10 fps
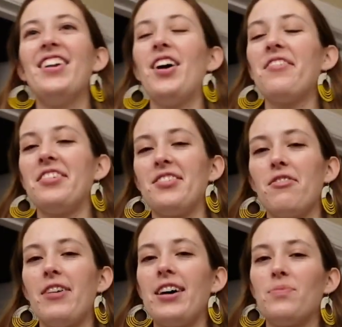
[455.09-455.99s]
Not really so
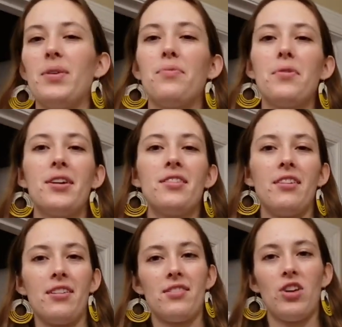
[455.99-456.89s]
fast, but we were at the
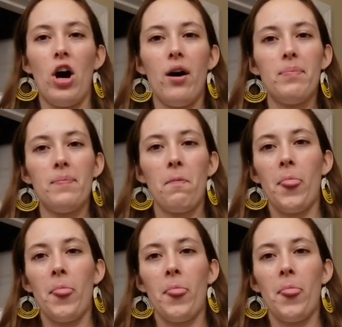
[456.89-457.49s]
like top